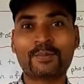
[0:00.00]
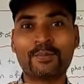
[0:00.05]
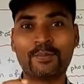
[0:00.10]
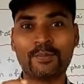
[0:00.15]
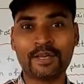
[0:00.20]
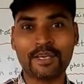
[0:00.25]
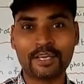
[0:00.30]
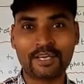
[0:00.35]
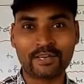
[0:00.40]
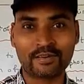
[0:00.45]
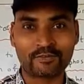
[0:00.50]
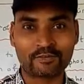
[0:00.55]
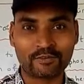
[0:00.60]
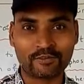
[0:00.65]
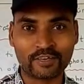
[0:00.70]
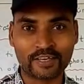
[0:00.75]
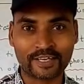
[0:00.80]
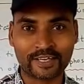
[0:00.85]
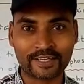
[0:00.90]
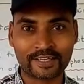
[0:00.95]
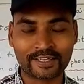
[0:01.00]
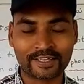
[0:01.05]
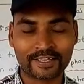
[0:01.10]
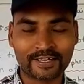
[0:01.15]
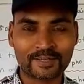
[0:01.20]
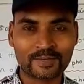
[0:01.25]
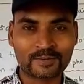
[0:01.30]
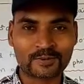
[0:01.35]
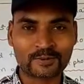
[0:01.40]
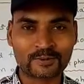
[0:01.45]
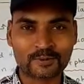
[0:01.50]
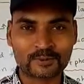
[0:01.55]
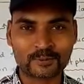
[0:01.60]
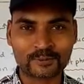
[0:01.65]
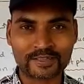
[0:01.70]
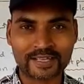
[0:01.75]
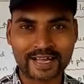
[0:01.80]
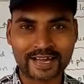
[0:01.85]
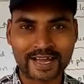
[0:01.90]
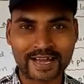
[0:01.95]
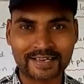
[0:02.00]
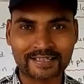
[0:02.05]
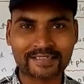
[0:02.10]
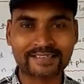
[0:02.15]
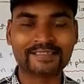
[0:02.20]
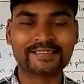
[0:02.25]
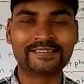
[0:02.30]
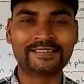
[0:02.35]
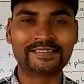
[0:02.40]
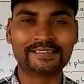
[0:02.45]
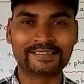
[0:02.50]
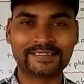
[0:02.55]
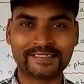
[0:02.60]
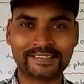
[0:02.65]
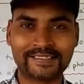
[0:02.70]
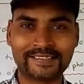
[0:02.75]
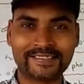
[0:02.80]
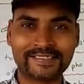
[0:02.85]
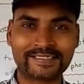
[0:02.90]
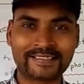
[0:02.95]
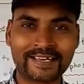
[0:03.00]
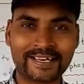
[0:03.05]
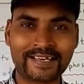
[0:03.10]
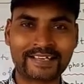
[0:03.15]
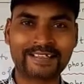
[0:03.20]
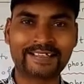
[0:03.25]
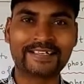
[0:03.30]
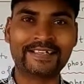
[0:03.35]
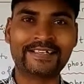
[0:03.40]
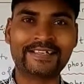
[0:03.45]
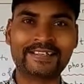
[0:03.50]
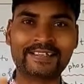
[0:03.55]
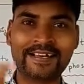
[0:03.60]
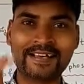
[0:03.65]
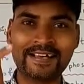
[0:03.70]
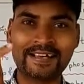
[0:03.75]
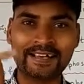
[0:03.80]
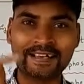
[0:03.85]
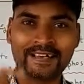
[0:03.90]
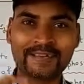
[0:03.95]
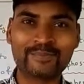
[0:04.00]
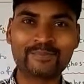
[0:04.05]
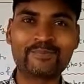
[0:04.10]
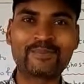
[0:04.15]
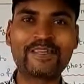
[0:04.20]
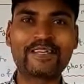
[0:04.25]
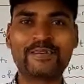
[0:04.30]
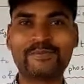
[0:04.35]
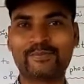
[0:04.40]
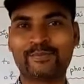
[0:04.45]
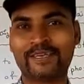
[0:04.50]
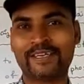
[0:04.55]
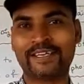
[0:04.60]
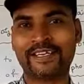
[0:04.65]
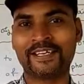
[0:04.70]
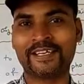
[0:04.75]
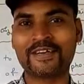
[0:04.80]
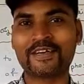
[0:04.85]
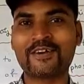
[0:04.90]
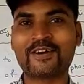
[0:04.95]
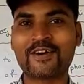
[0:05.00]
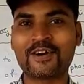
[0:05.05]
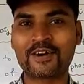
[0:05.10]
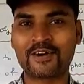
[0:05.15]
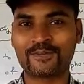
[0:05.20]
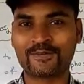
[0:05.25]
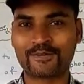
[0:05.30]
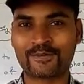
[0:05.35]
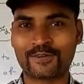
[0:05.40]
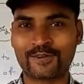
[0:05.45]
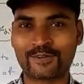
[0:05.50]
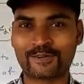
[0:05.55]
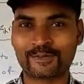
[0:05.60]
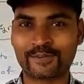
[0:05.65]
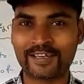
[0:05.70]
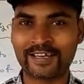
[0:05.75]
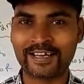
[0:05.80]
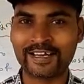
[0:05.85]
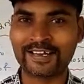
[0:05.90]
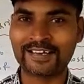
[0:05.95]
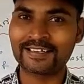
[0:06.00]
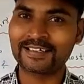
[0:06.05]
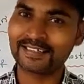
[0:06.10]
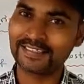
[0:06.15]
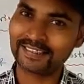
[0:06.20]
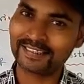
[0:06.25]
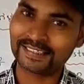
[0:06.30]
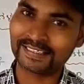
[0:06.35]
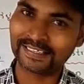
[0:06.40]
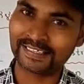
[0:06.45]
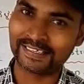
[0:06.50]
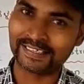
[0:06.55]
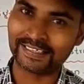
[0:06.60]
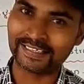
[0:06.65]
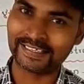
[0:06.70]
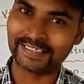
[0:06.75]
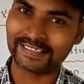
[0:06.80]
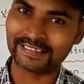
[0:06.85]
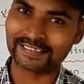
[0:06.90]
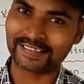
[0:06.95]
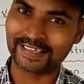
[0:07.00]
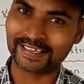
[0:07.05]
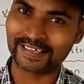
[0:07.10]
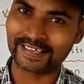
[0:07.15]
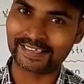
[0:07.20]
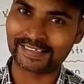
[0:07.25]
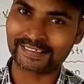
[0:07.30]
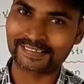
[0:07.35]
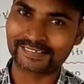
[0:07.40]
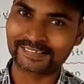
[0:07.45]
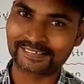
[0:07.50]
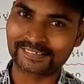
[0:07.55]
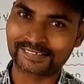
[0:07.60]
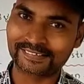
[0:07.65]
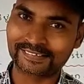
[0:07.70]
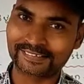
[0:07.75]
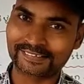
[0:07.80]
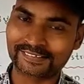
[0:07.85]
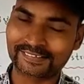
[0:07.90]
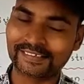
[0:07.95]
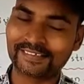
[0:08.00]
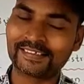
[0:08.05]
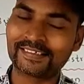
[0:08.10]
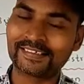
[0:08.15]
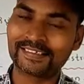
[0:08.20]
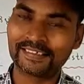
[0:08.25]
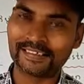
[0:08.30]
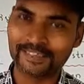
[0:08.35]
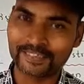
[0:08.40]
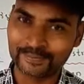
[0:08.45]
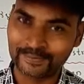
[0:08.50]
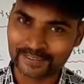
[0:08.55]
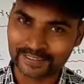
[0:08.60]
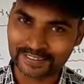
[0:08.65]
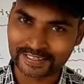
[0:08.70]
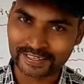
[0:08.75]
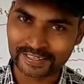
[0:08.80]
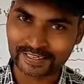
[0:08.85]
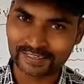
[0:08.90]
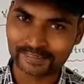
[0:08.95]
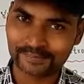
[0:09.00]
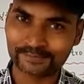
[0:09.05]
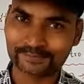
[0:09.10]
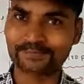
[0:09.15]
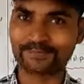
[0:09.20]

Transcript: meaningfully, so that the reader can get the complete meaning of what we are writing there. Namaskara.